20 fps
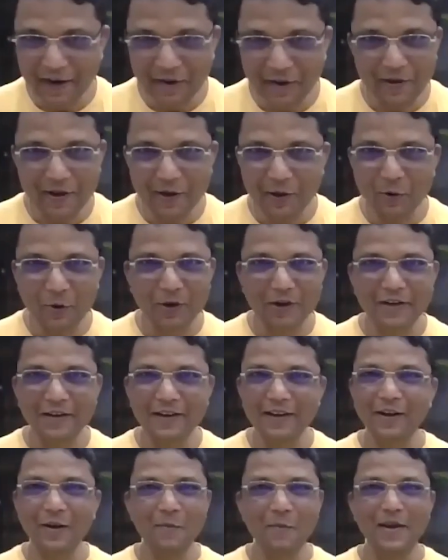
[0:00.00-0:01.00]
a very good
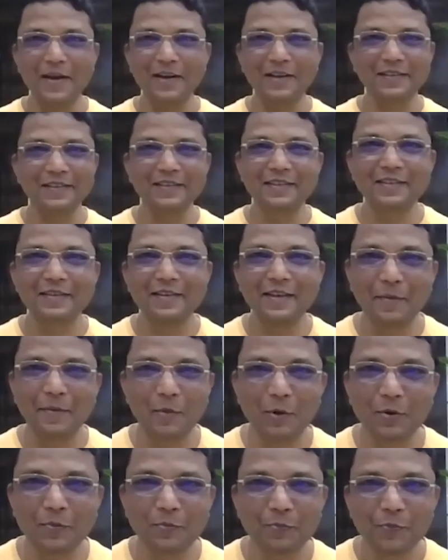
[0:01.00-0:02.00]
comparison,
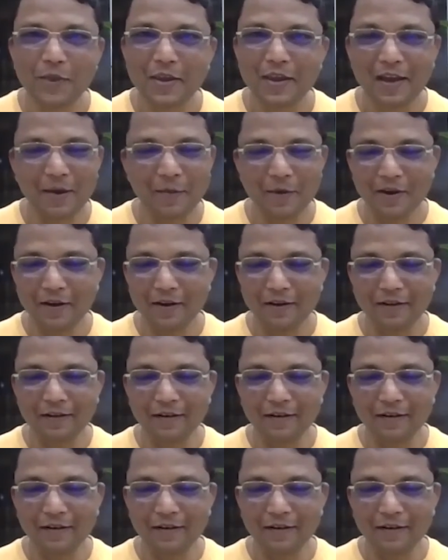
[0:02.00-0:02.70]
Ebru. I mean,